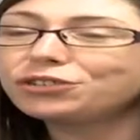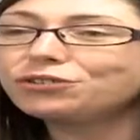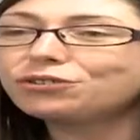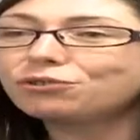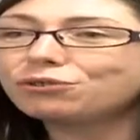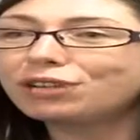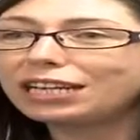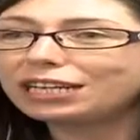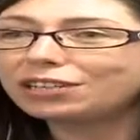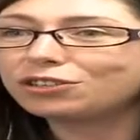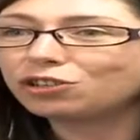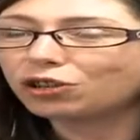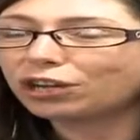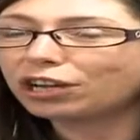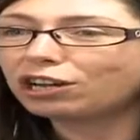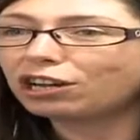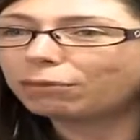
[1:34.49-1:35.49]
Students really
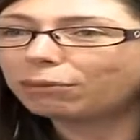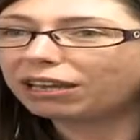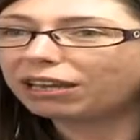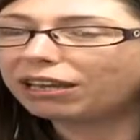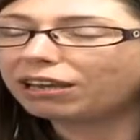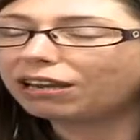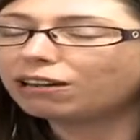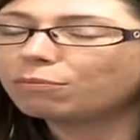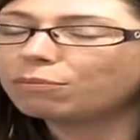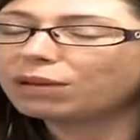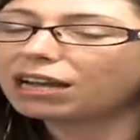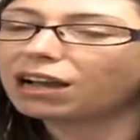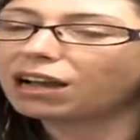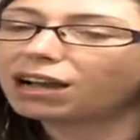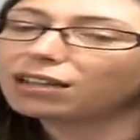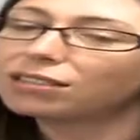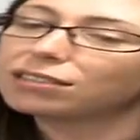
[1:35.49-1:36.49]
enjoy coming here
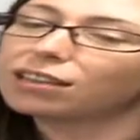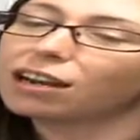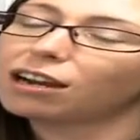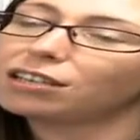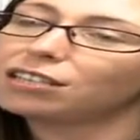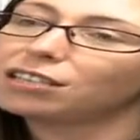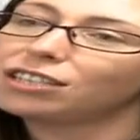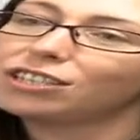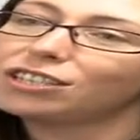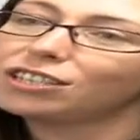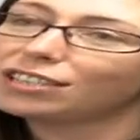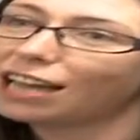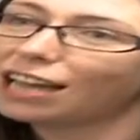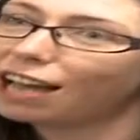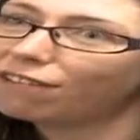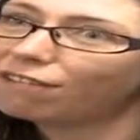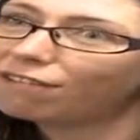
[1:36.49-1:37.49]
because our teaching
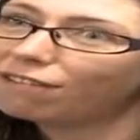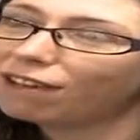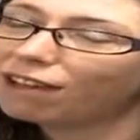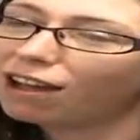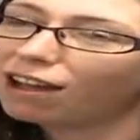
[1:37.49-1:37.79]
staff